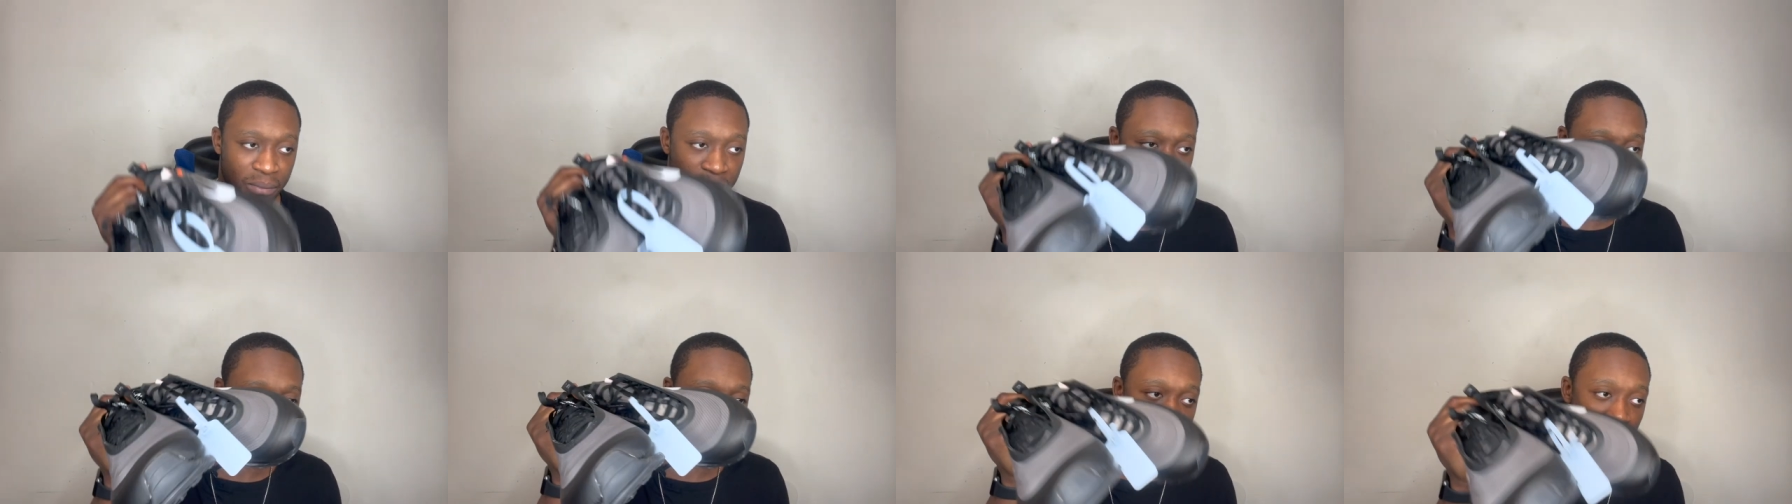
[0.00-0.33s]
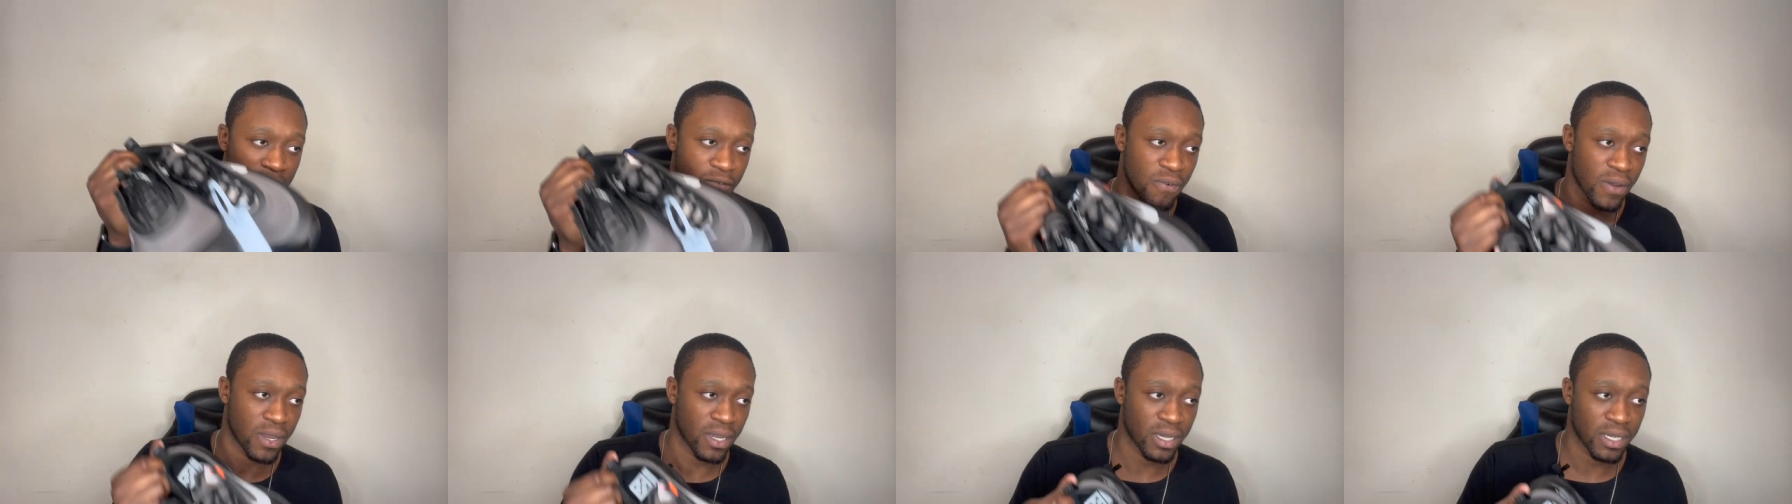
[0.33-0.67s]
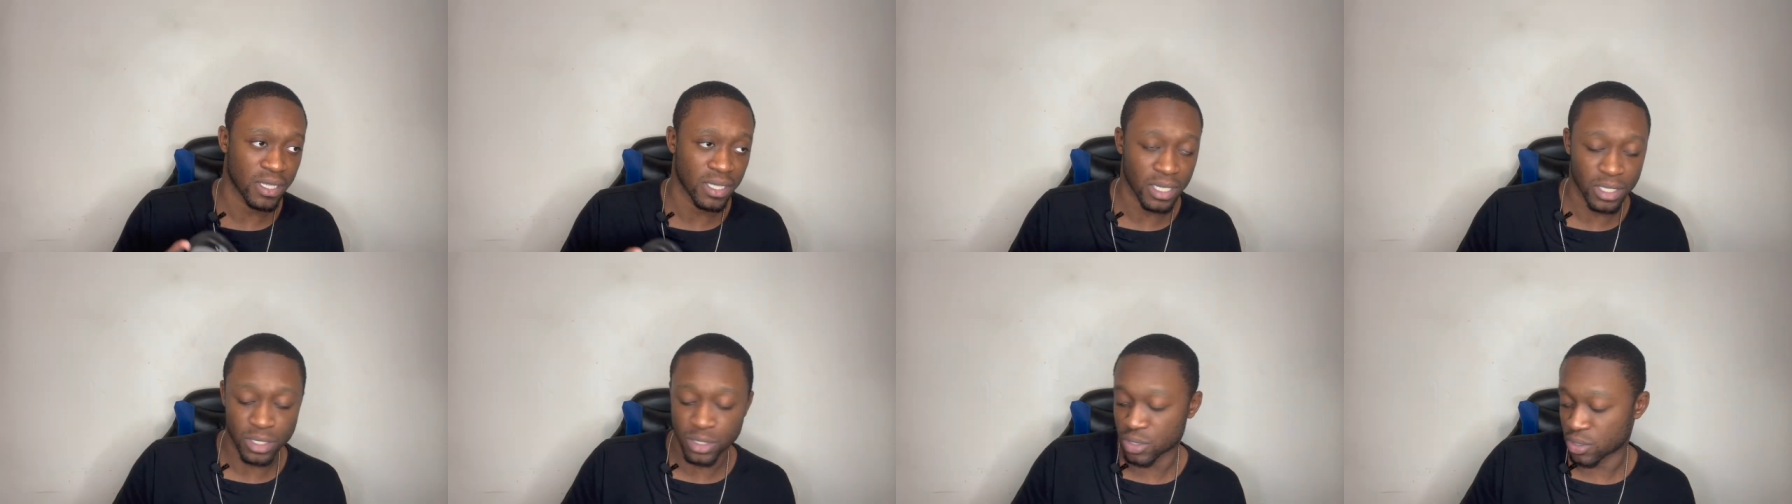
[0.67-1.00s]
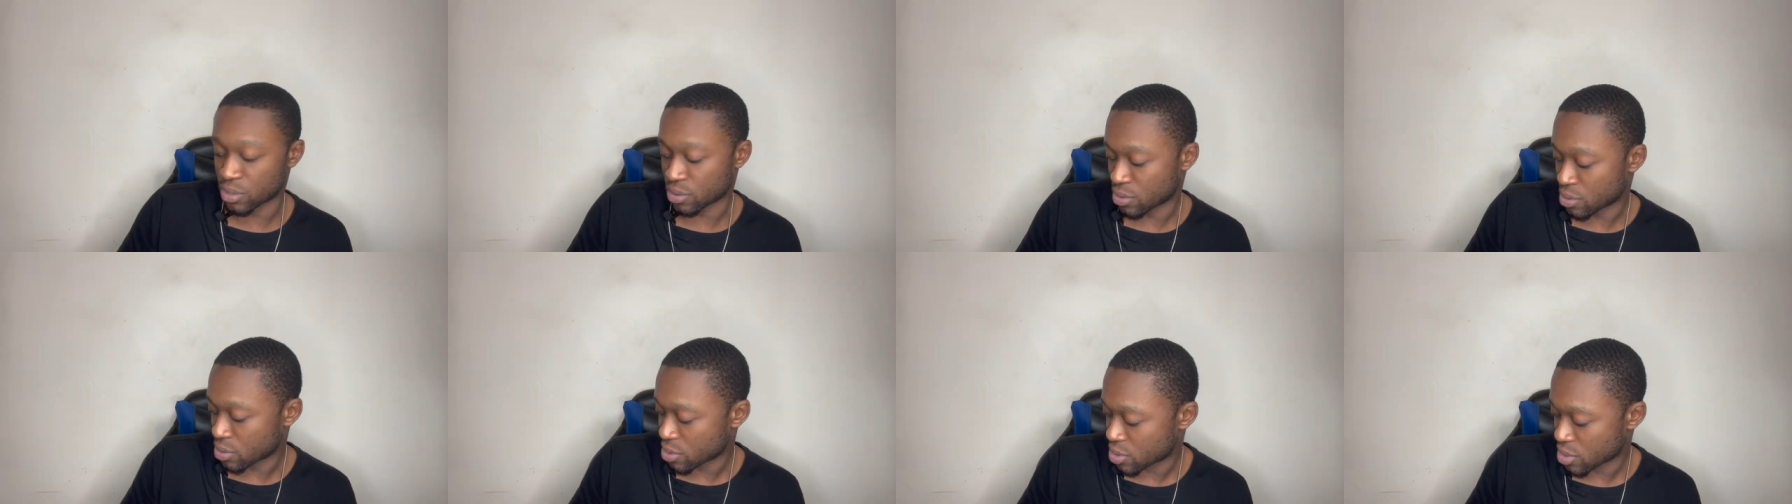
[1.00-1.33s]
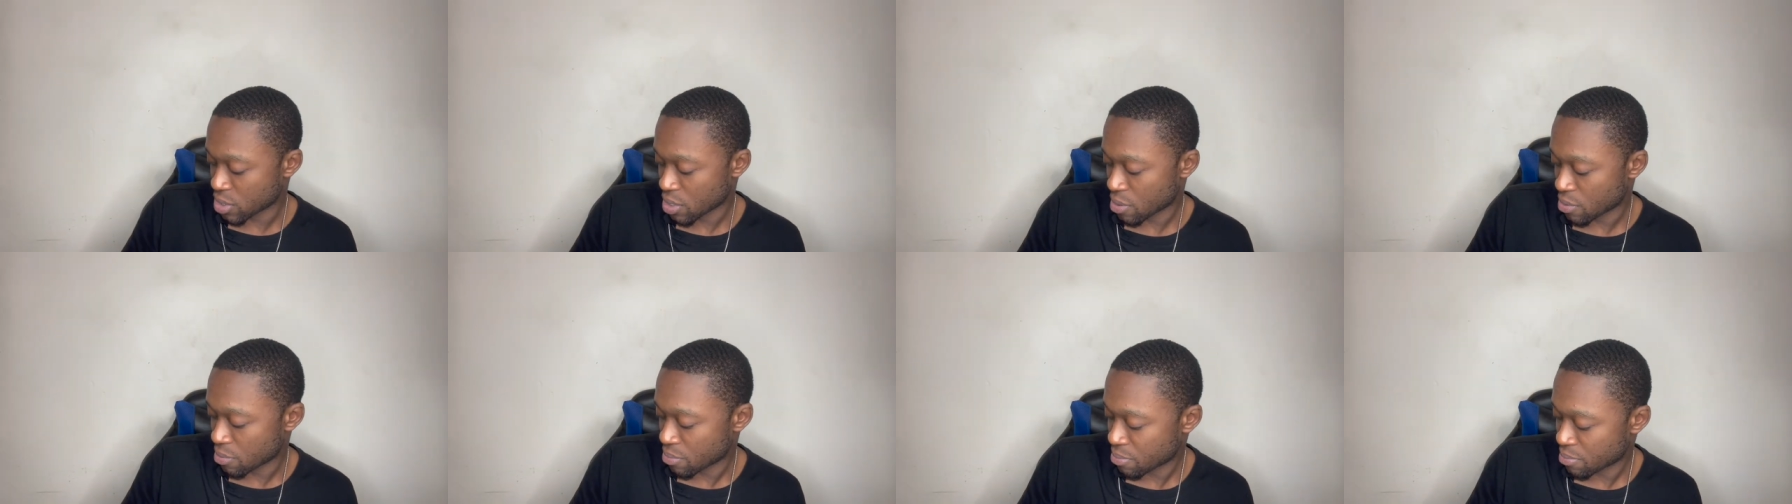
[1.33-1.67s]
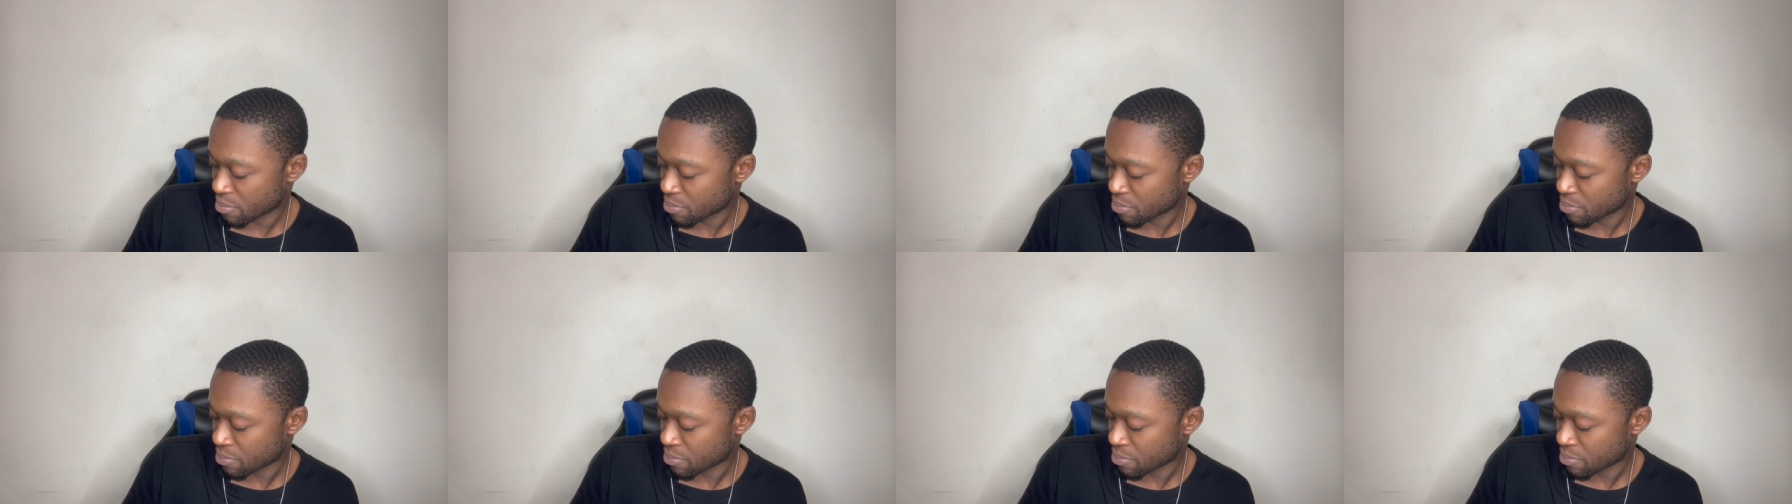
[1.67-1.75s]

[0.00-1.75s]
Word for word: my off-white collection so